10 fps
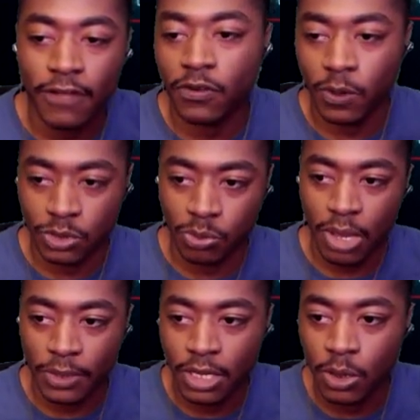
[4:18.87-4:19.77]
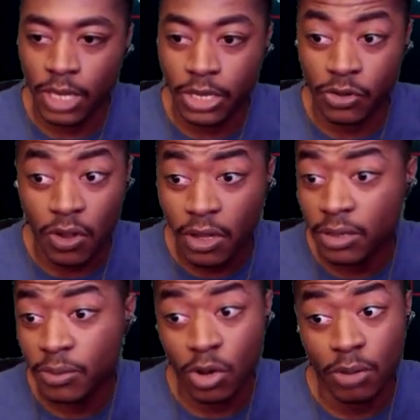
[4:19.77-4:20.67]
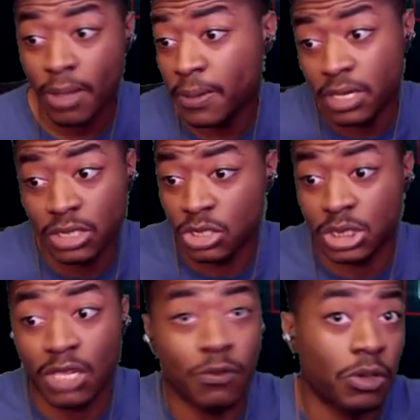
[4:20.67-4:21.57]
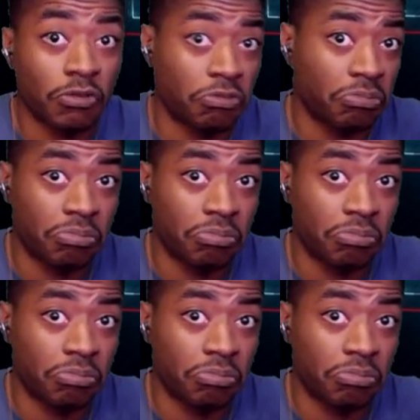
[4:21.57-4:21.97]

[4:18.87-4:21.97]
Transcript: Of course, we'll probably know later on, or maybe it is just Silver Wolf.